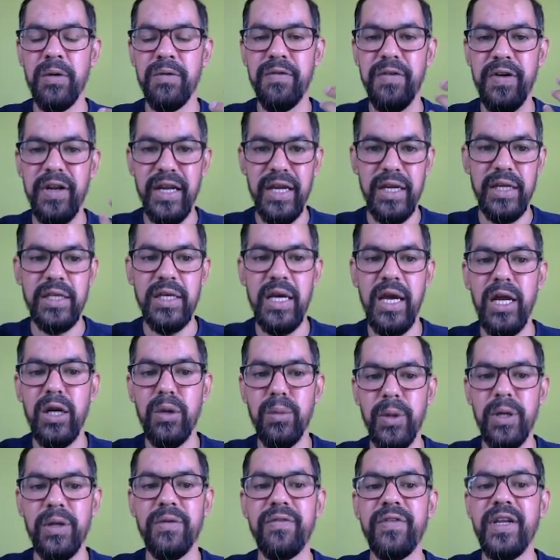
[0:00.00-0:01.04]

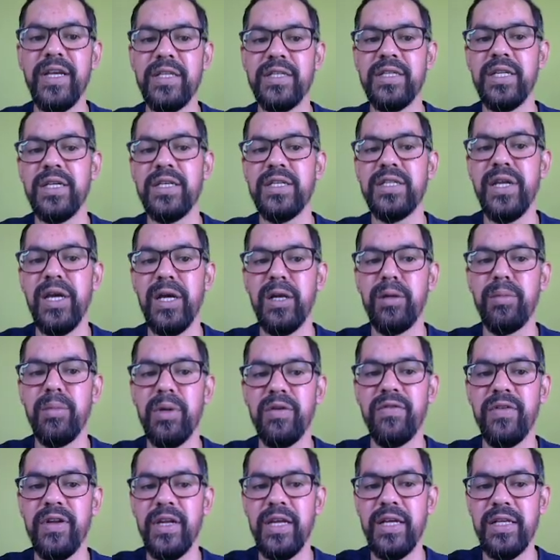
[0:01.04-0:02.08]
annual financial
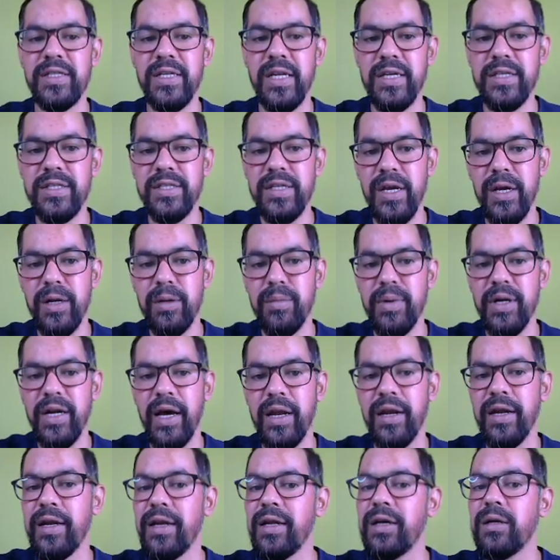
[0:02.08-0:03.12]
statement
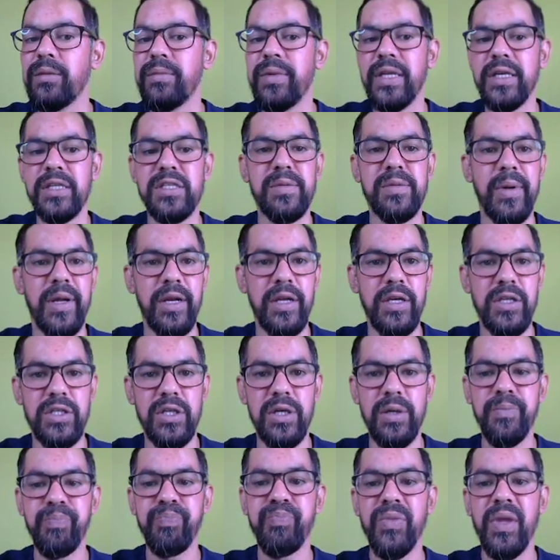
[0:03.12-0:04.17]
are income and
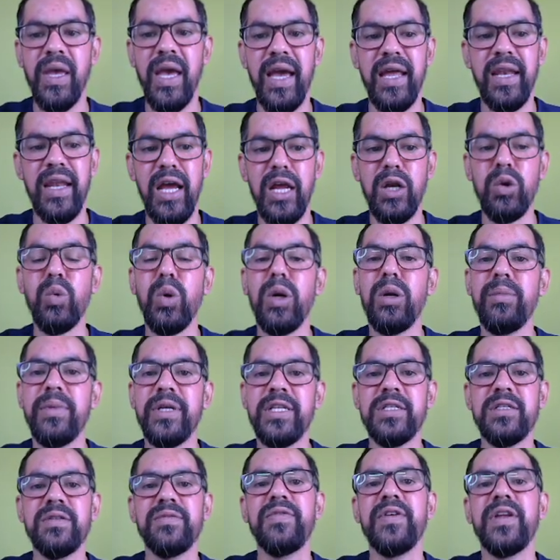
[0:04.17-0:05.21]
expenditure, and annual
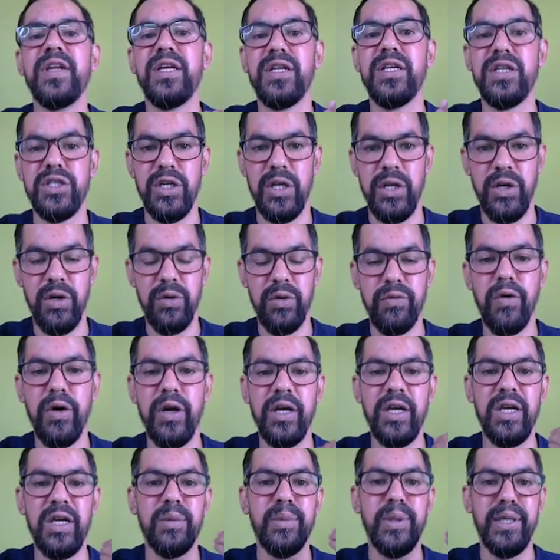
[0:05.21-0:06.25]
means financial year for
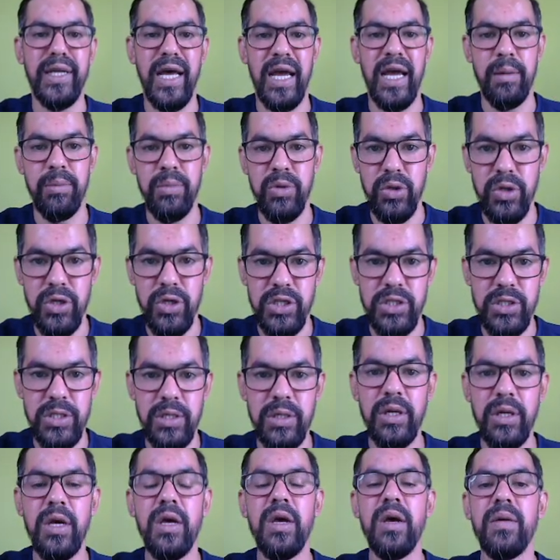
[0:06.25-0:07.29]
a given time
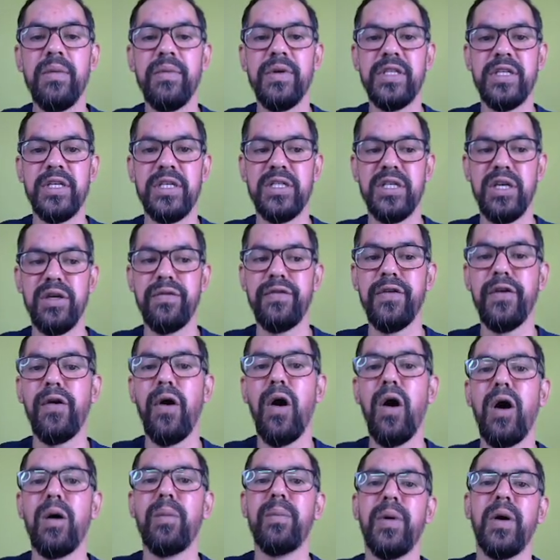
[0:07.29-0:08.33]
duration, which is, if you
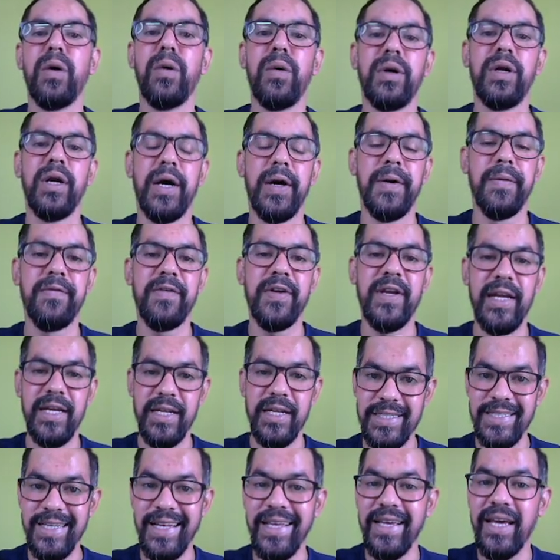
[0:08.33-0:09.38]
talk about
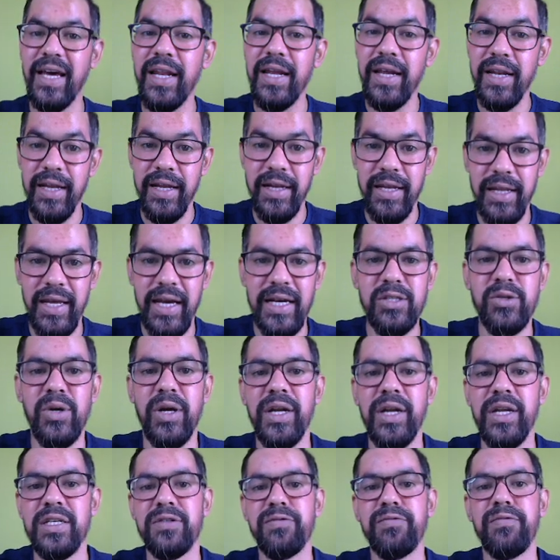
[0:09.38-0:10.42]
financial year in India, so
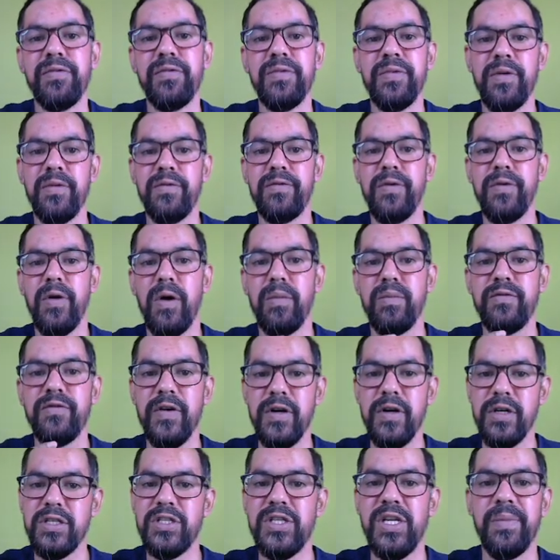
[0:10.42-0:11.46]
it is from
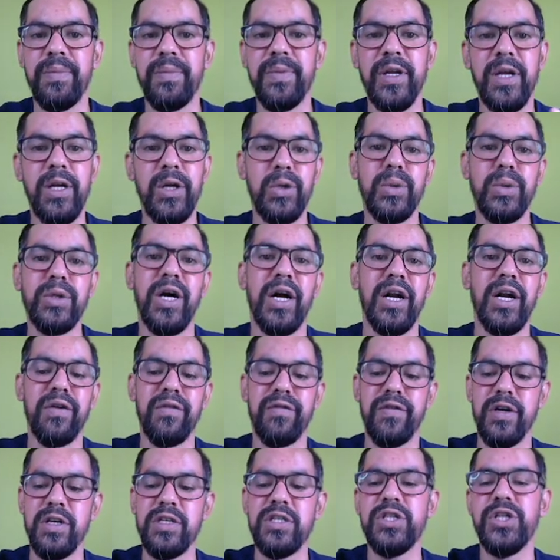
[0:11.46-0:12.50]
1st April to
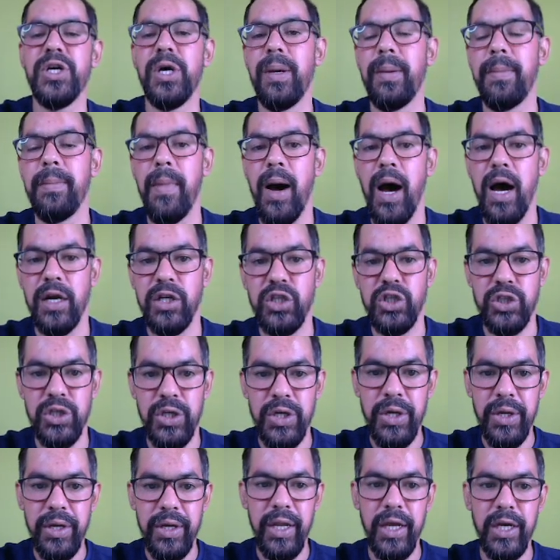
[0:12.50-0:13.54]
31st March.
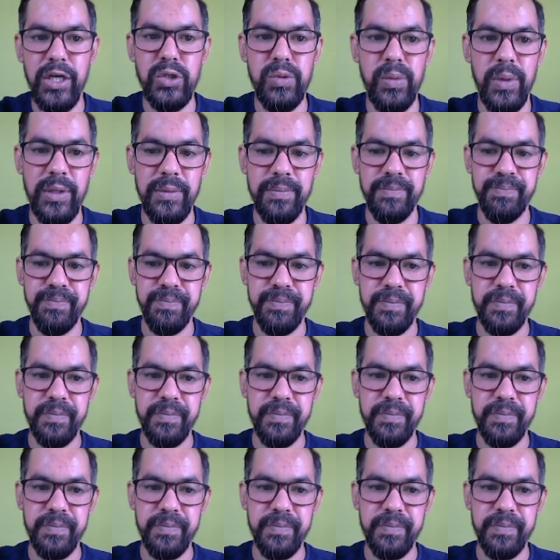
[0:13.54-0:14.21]
Next one,